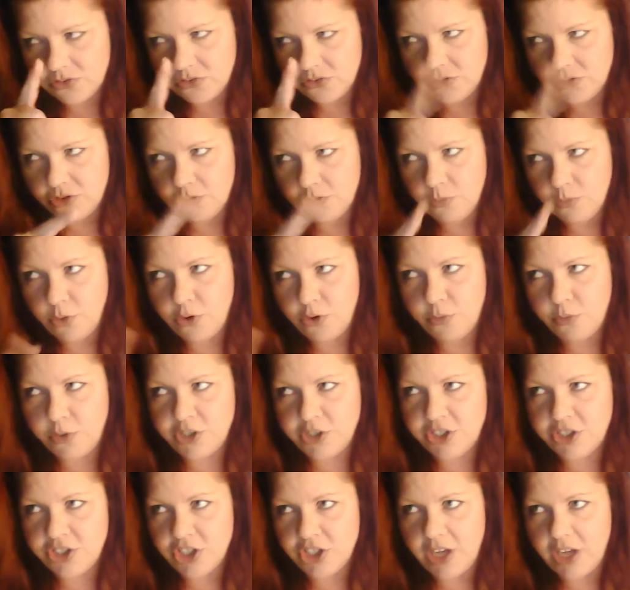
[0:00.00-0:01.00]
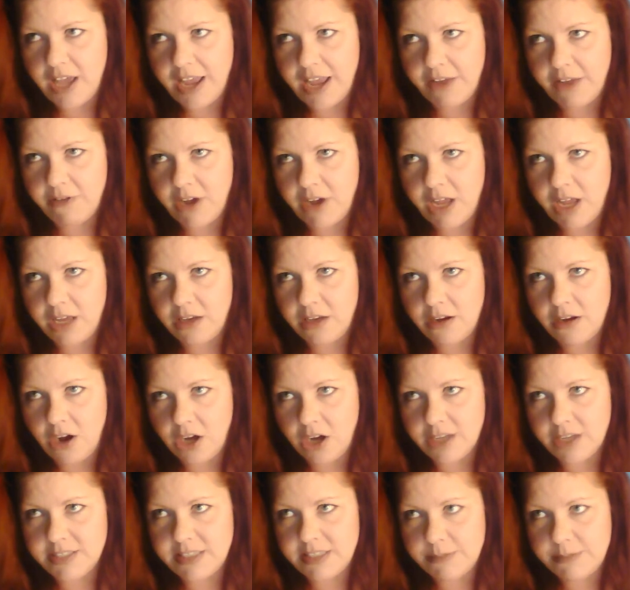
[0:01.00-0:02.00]
we're to July, right?
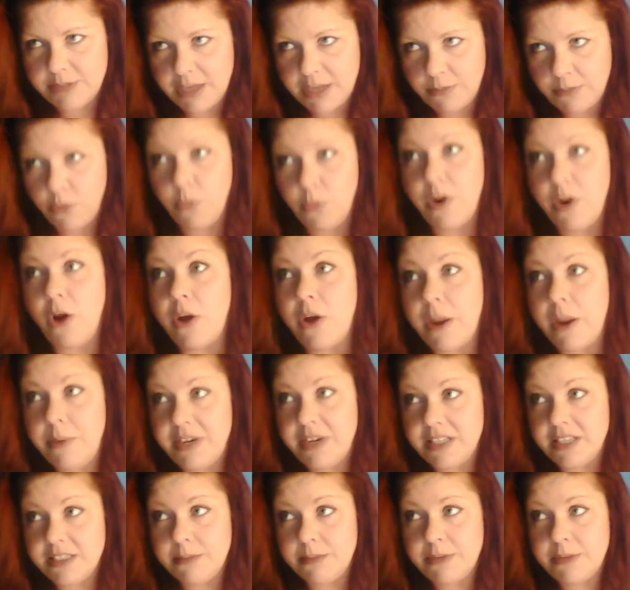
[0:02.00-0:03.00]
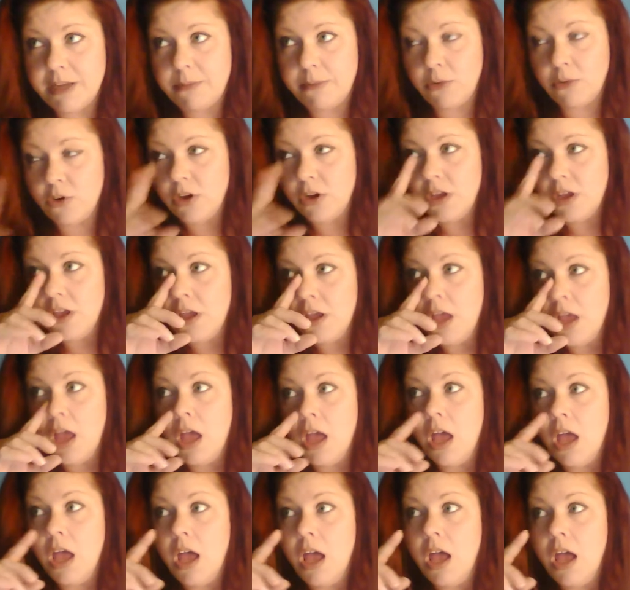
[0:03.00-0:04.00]
August, September. Okay, we did September.
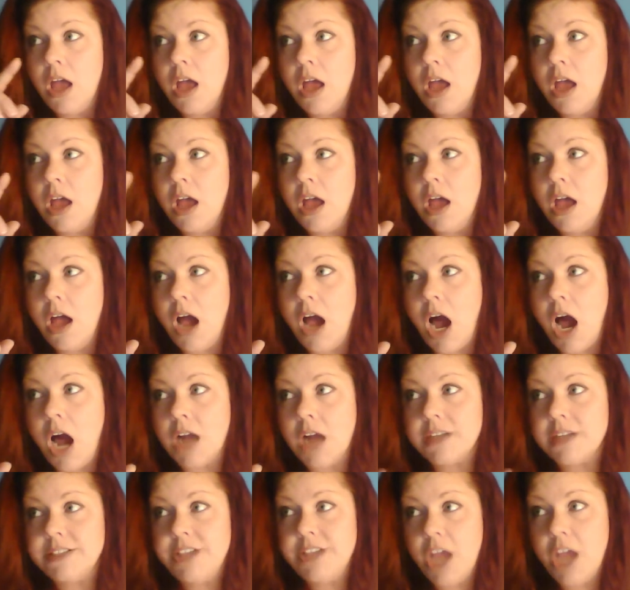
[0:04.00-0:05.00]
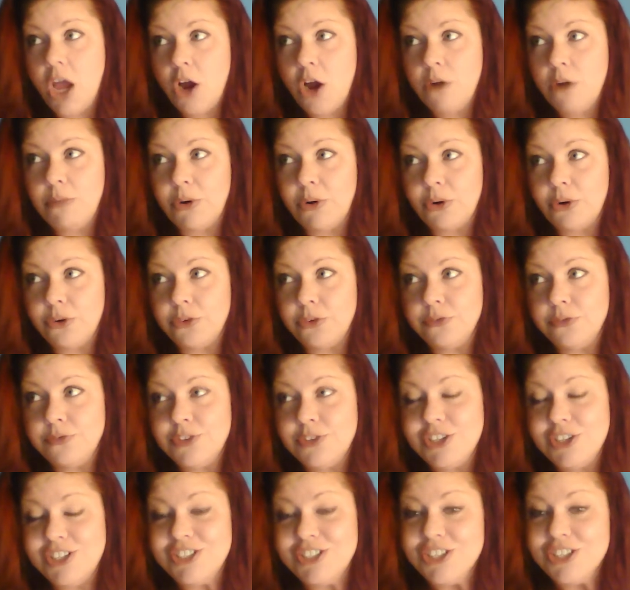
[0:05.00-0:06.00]
October
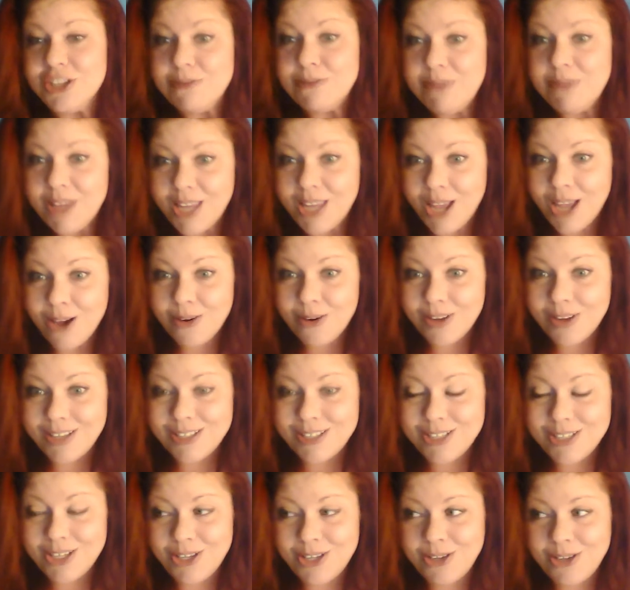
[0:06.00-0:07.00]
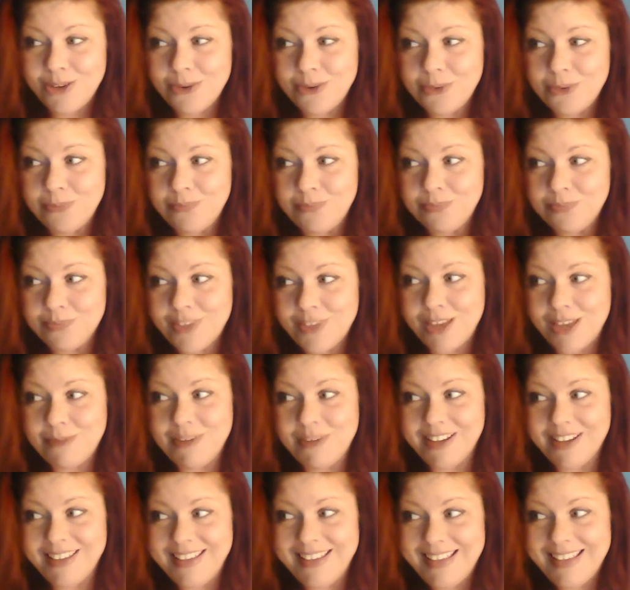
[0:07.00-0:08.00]
should be going to, and I'm going to
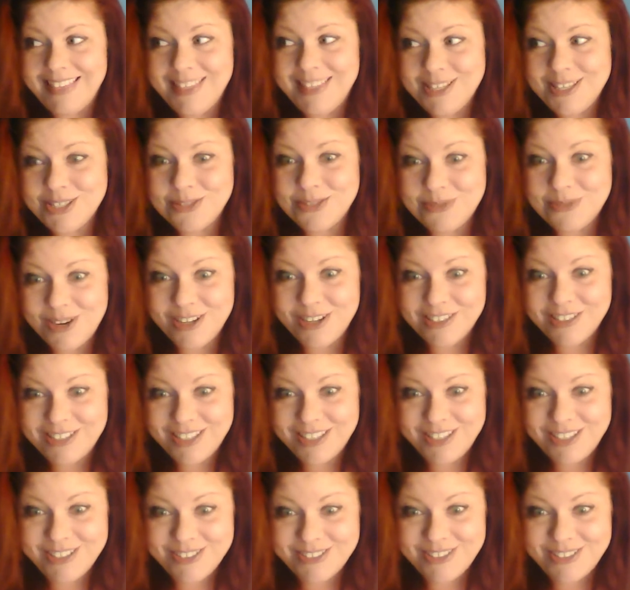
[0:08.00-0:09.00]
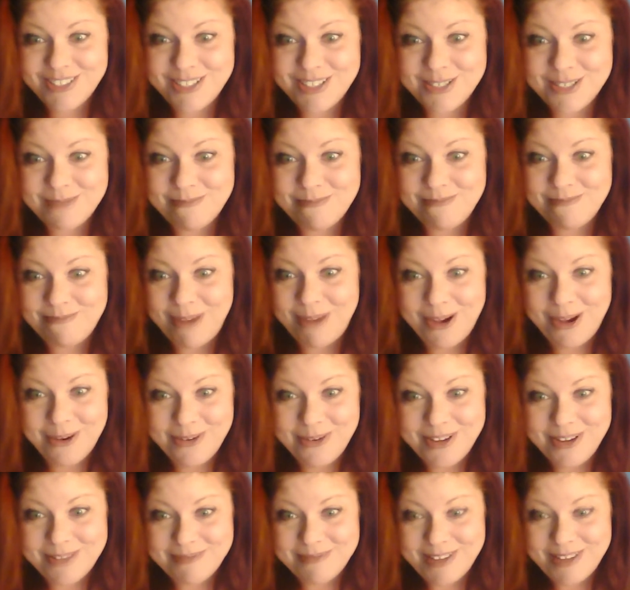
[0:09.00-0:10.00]
get this wrong too, so just bear
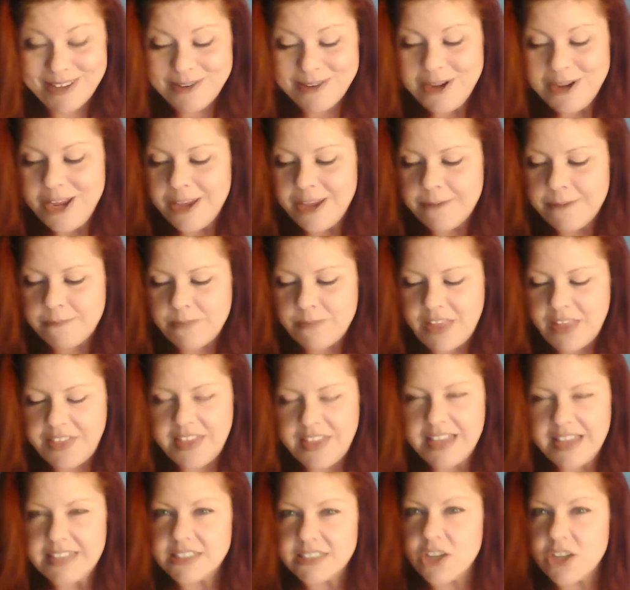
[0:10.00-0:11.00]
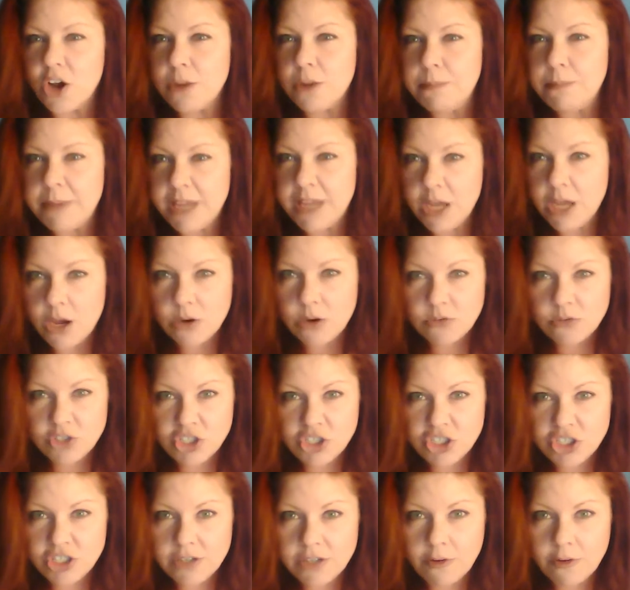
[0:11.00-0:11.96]
with me. I think it's called Pioche,